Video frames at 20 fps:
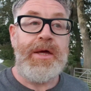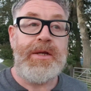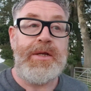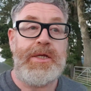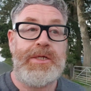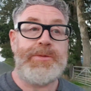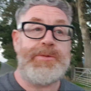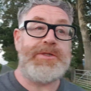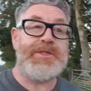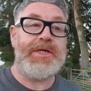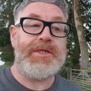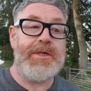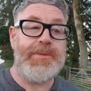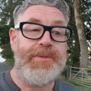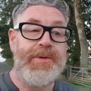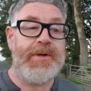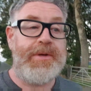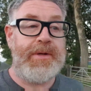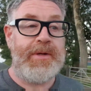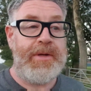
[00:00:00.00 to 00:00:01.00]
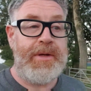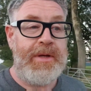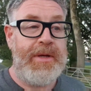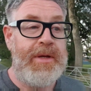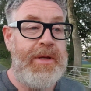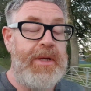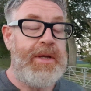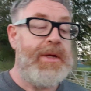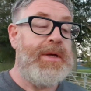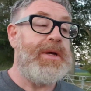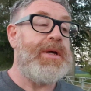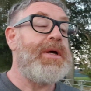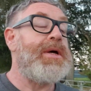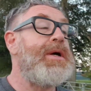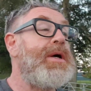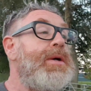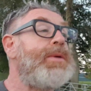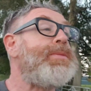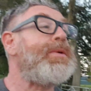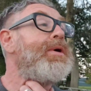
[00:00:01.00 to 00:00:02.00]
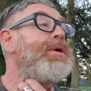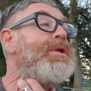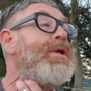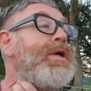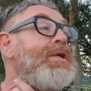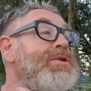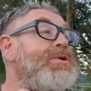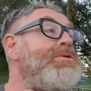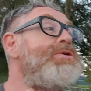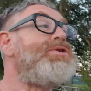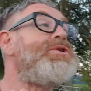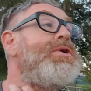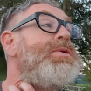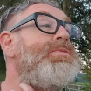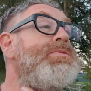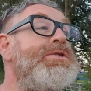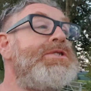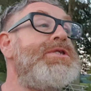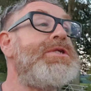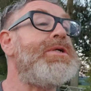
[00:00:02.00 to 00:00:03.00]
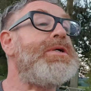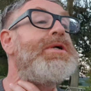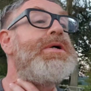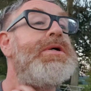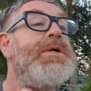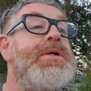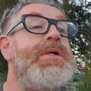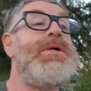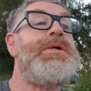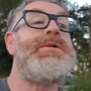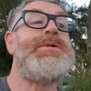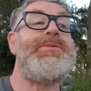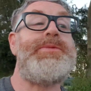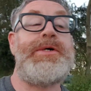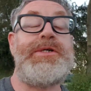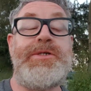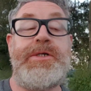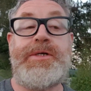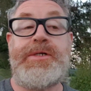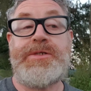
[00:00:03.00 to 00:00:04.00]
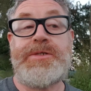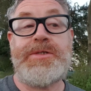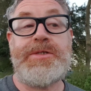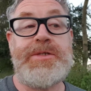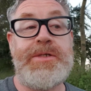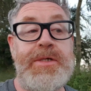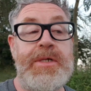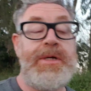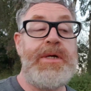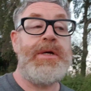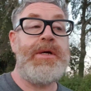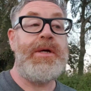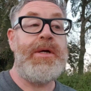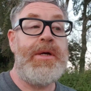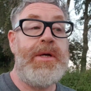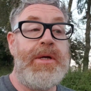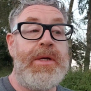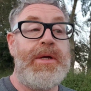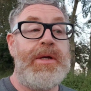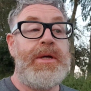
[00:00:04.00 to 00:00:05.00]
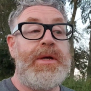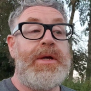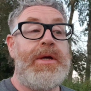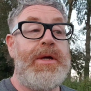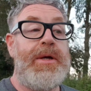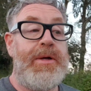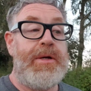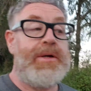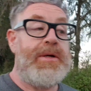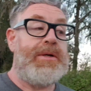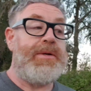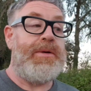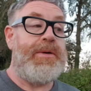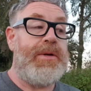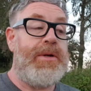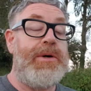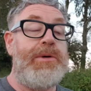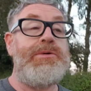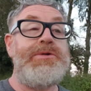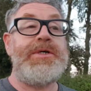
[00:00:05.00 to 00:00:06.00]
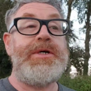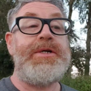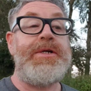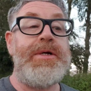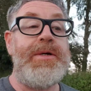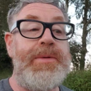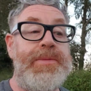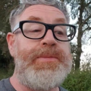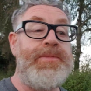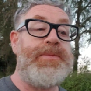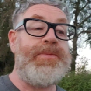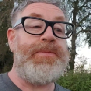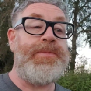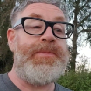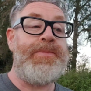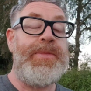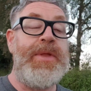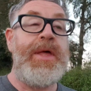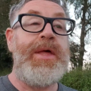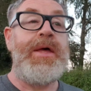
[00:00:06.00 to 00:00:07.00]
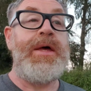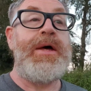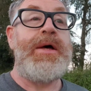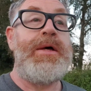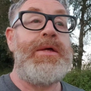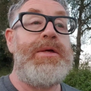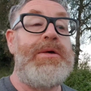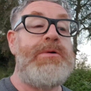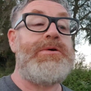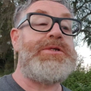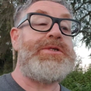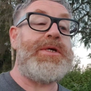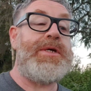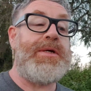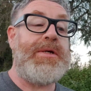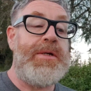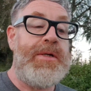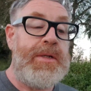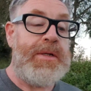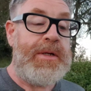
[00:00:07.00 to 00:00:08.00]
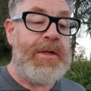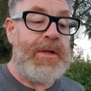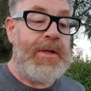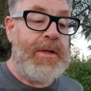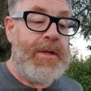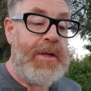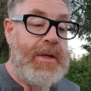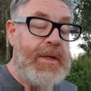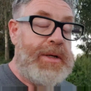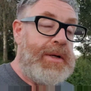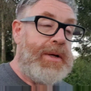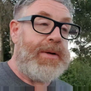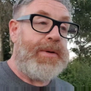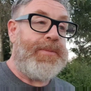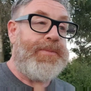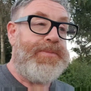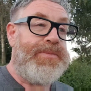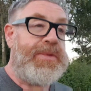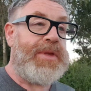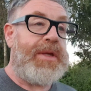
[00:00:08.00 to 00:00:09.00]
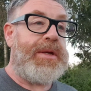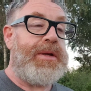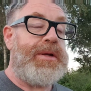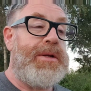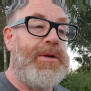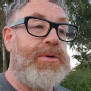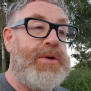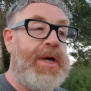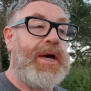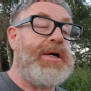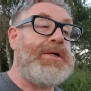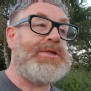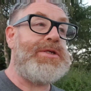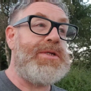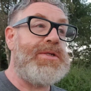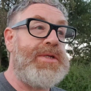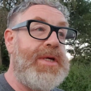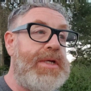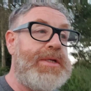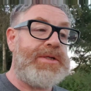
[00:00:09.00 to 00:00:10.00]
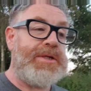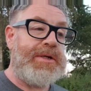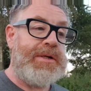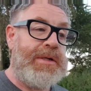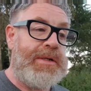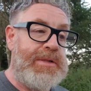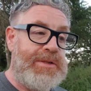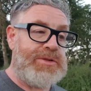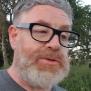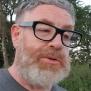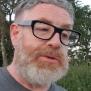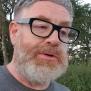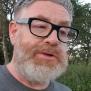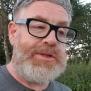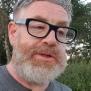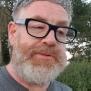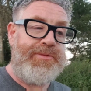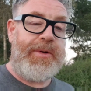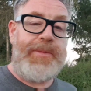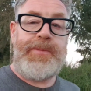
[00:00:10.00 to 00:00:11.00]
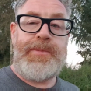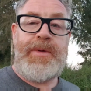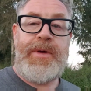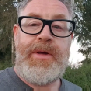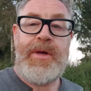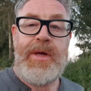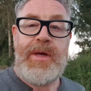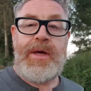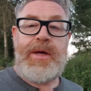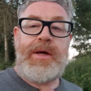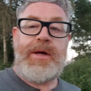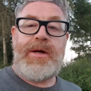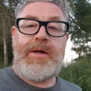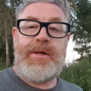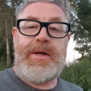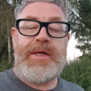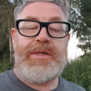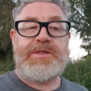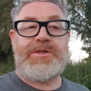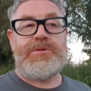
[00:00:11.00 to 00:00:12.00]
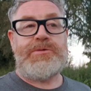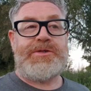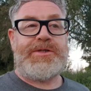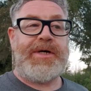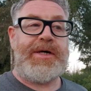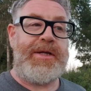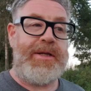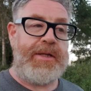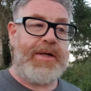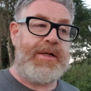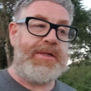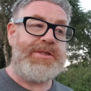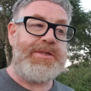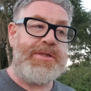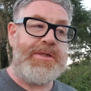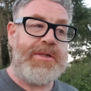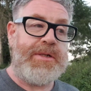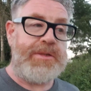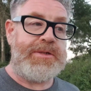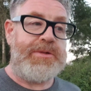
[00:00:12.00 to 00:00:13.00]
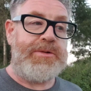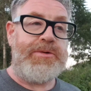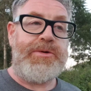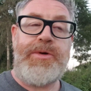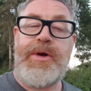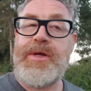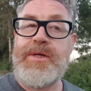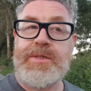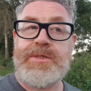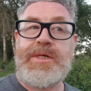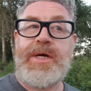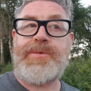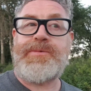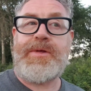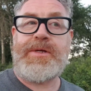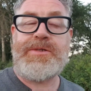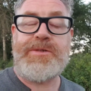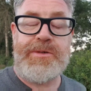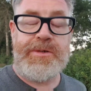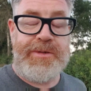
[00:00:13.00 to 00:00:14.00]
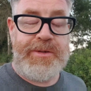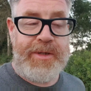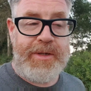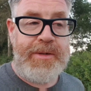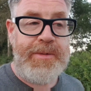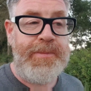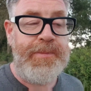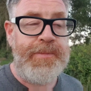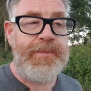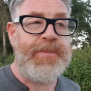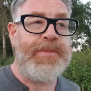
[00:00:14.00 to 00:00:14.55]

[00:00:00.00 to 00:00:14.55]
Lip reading: Need to be set up by NATO troops, specialists, loaded using location data sourced from NATO satellites, because Ukraine doesn't have that sort of thing.